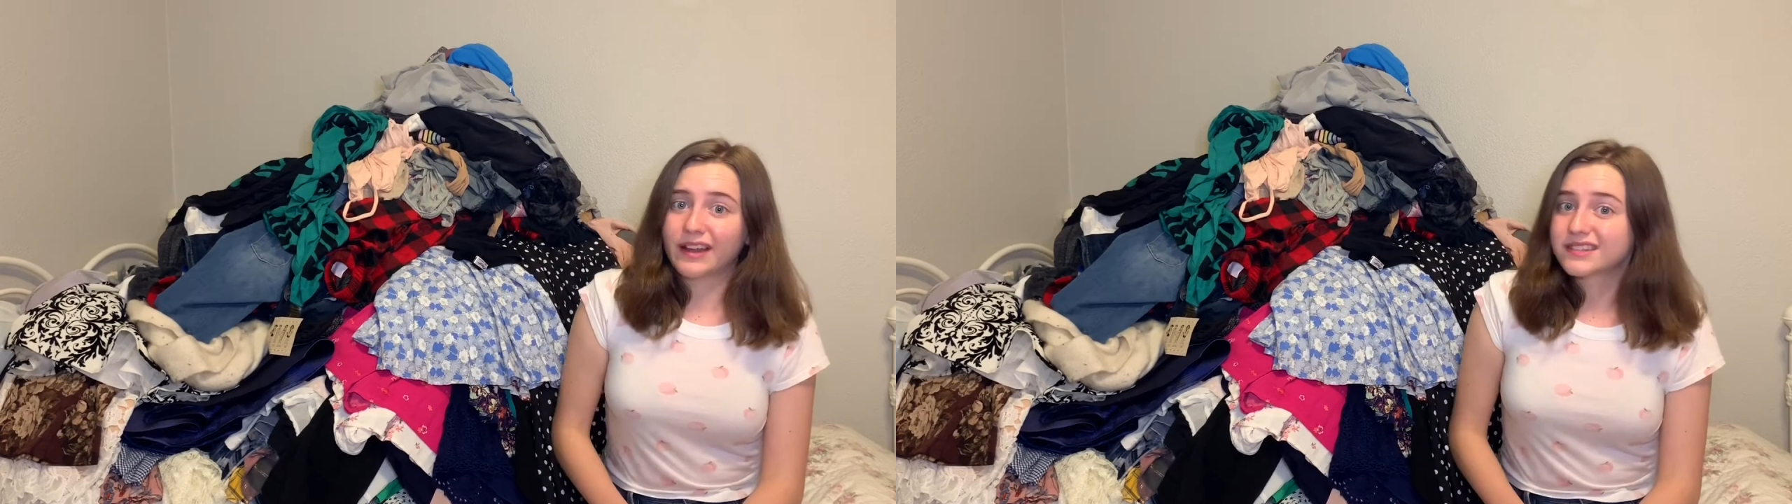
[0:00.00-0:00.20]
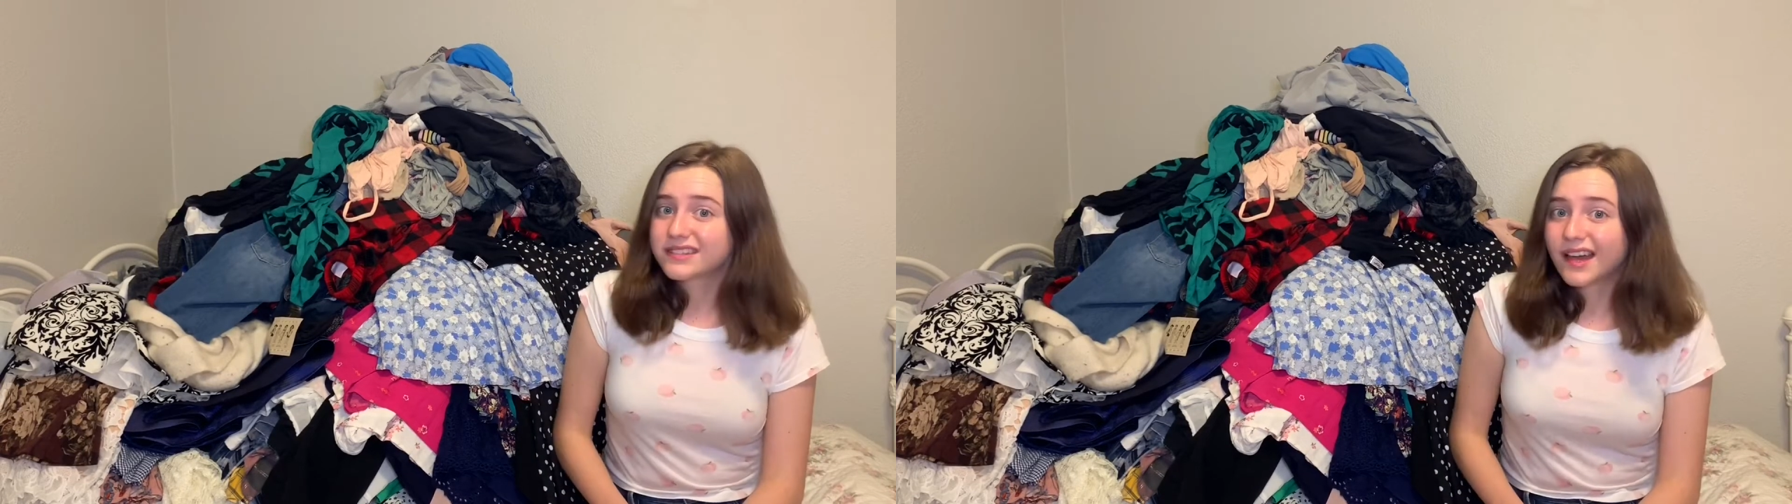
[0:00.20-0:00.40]

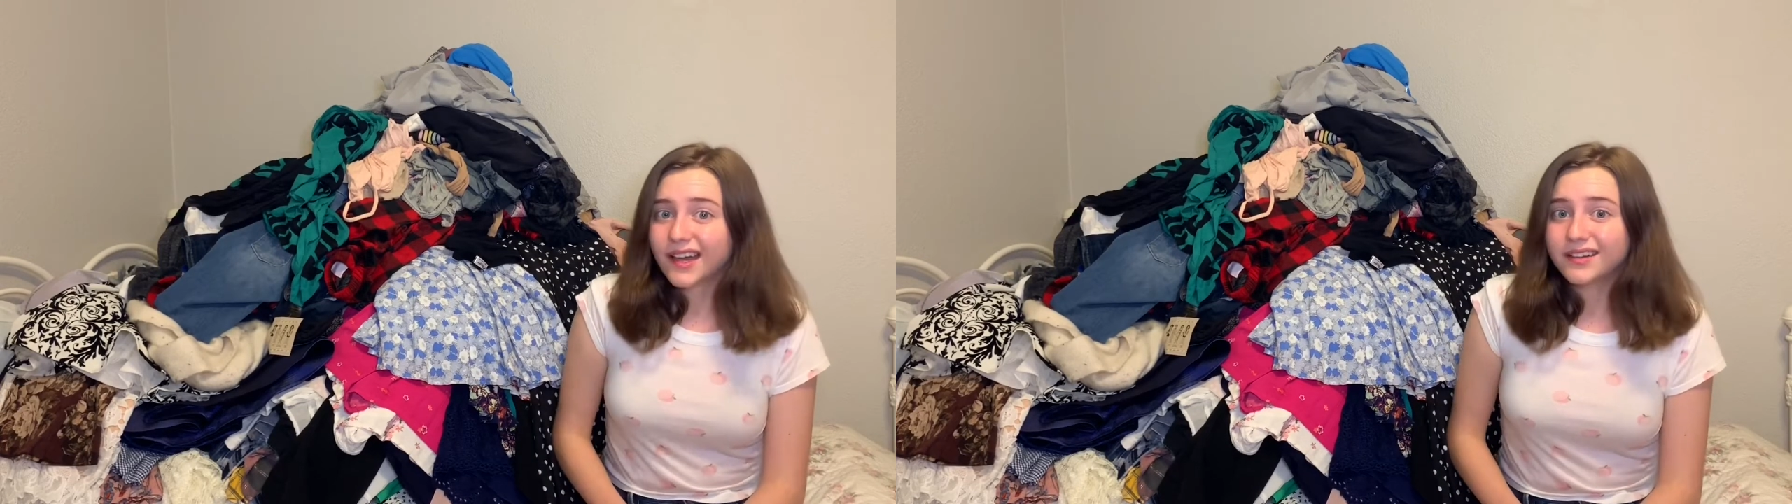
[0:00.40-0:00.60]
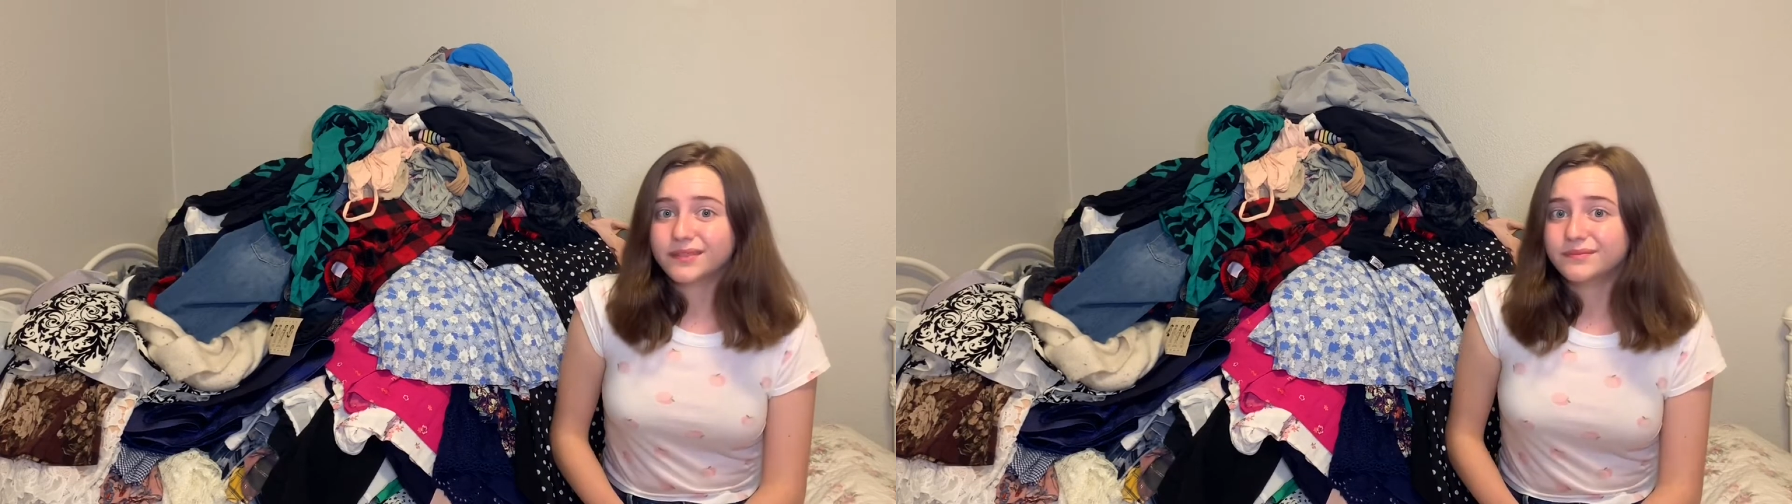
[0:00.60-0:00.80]

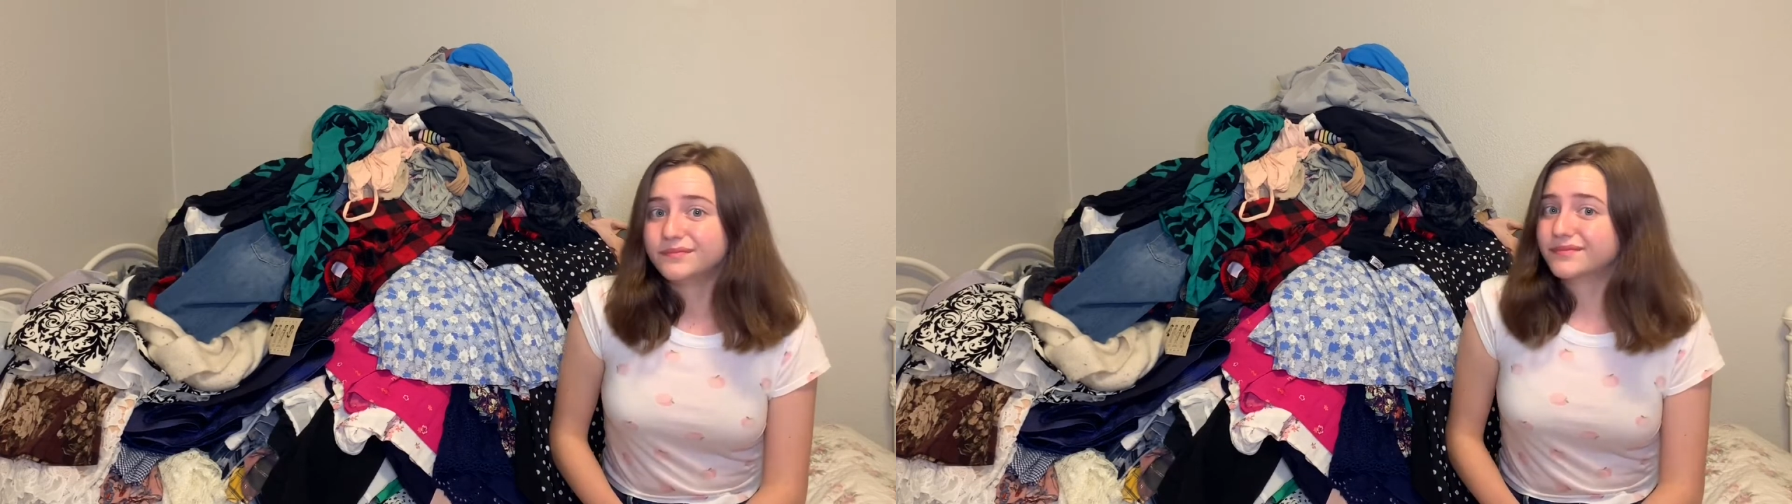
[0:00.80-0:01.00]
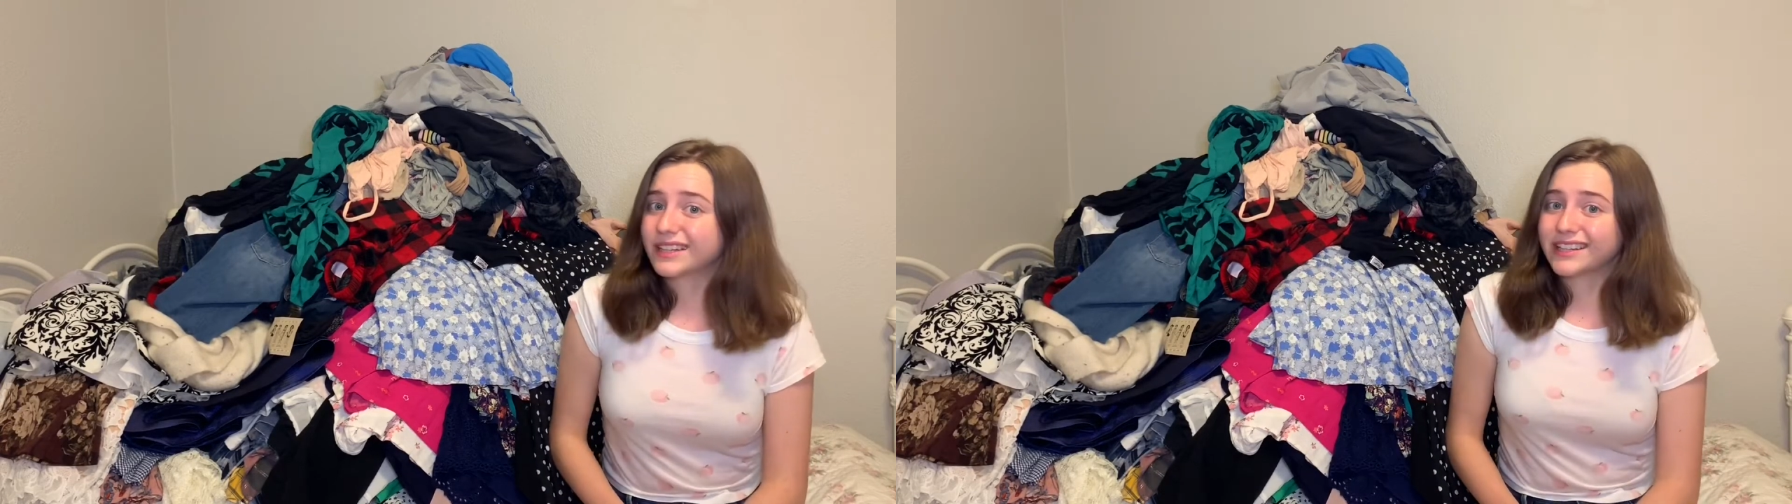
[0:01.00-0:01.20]
said,
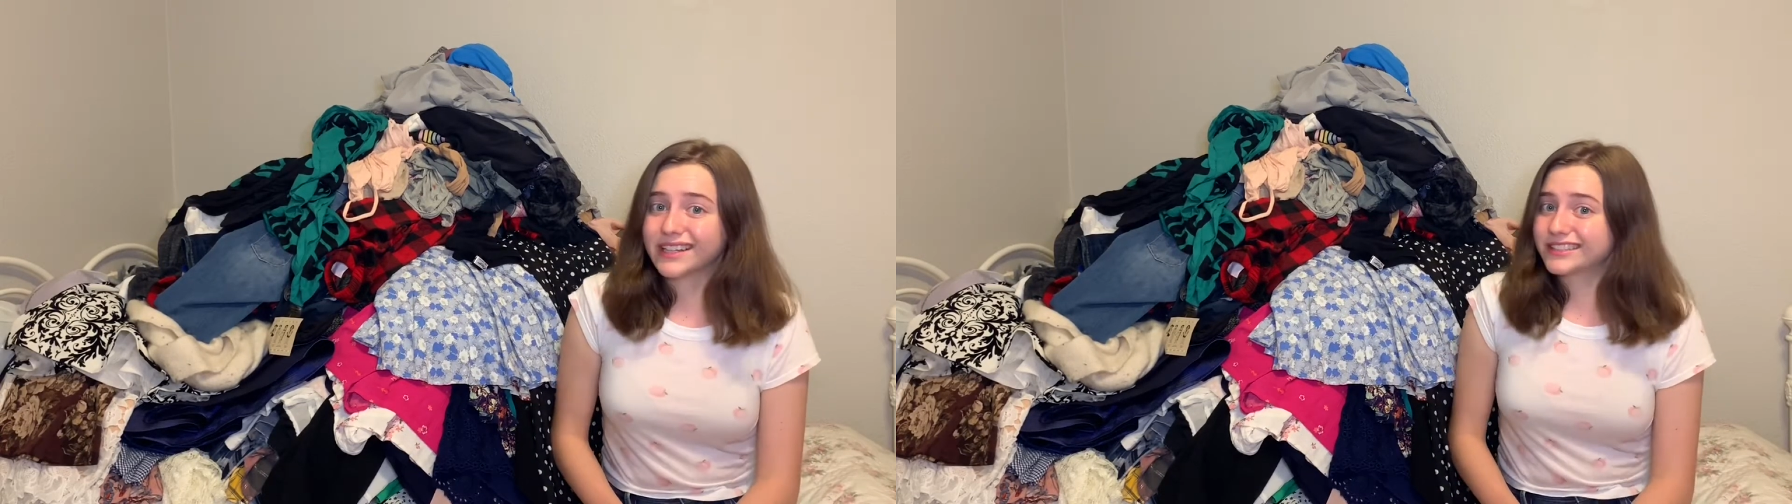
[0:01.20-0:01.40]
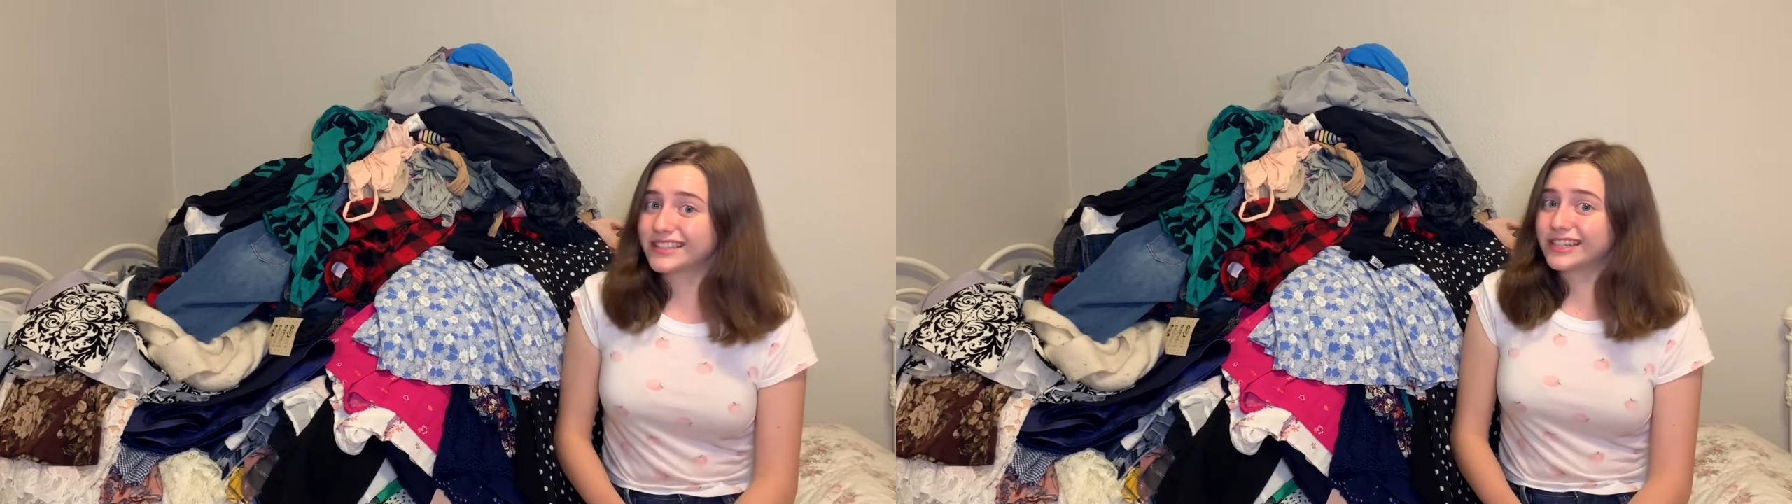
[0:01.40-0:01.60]

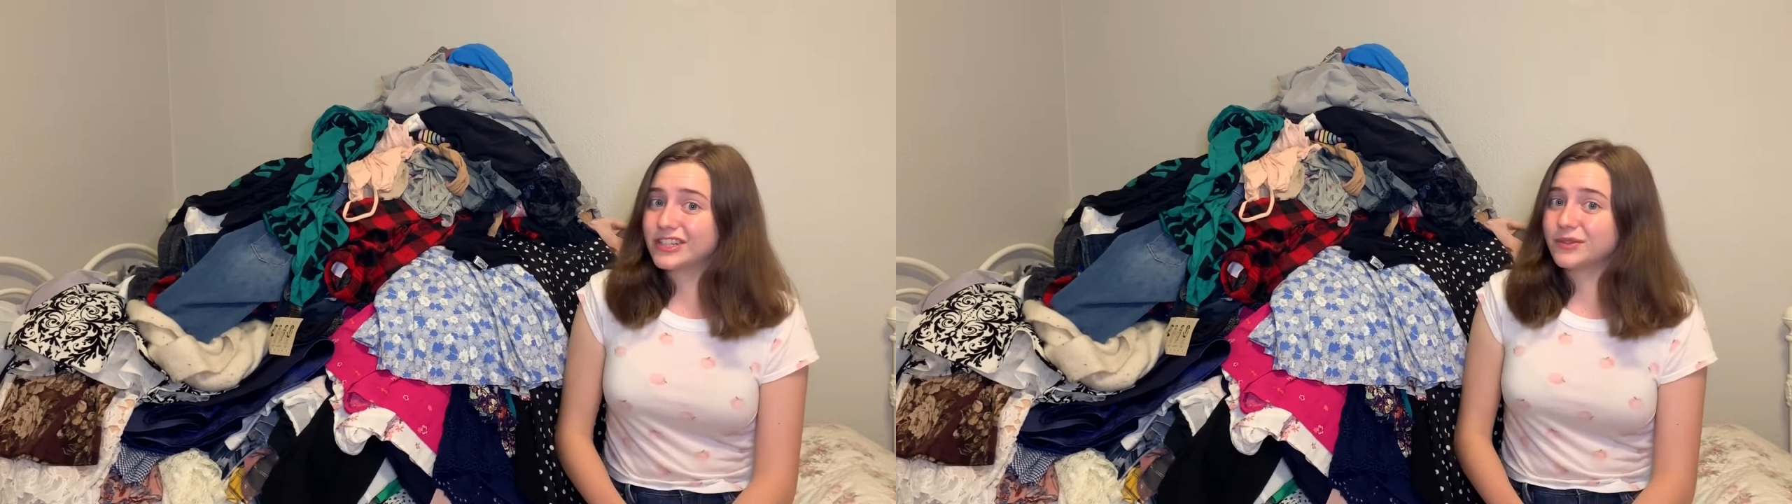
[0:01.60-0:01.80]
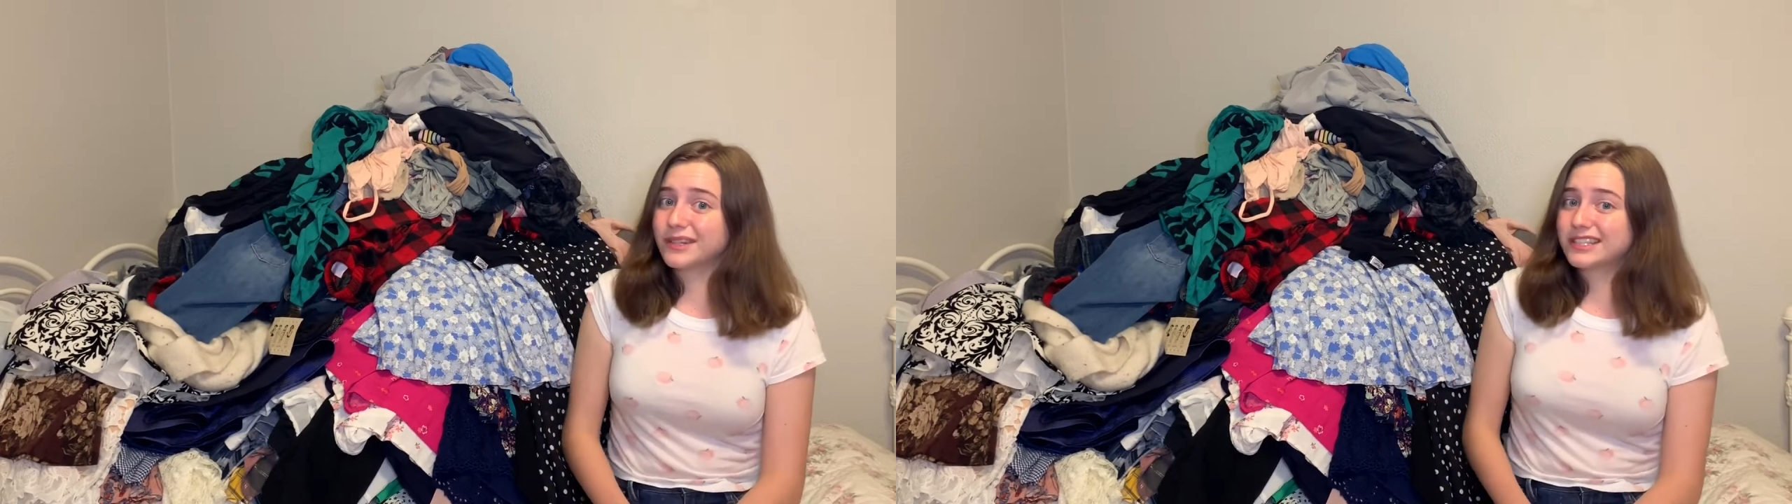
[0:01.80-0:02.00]
let's get
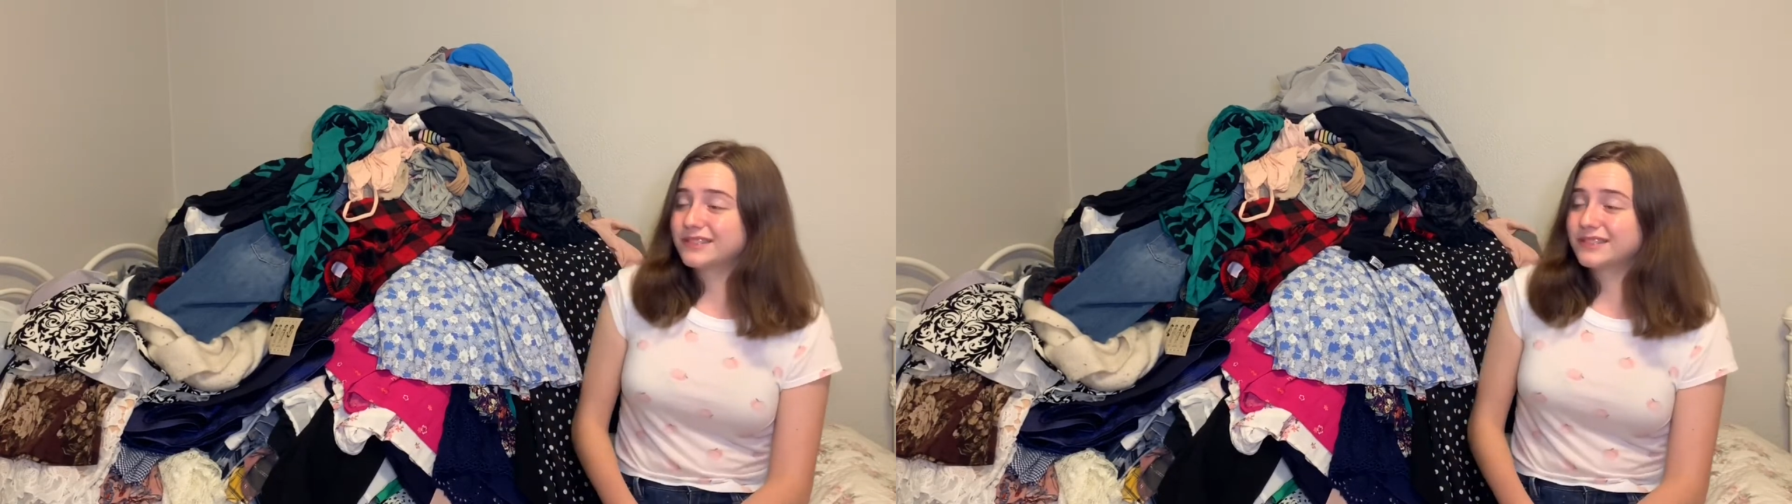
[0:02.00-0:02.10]
into it.